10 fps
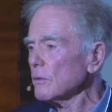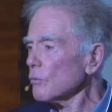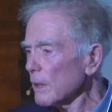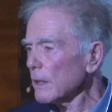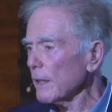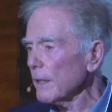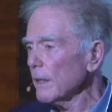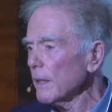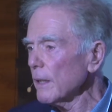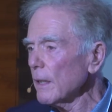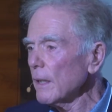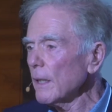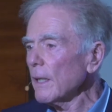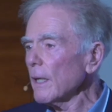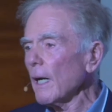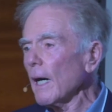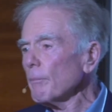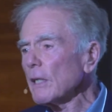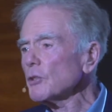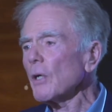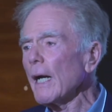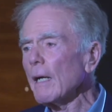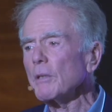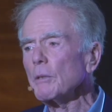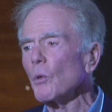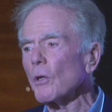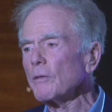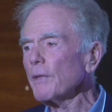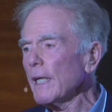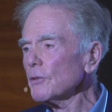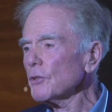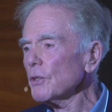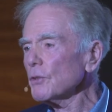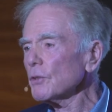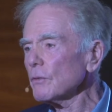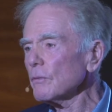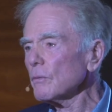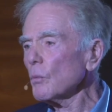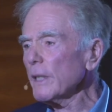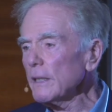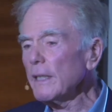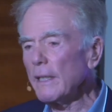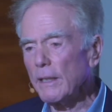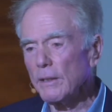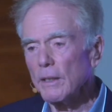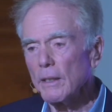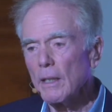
really. I'm not sure how many more advances we need.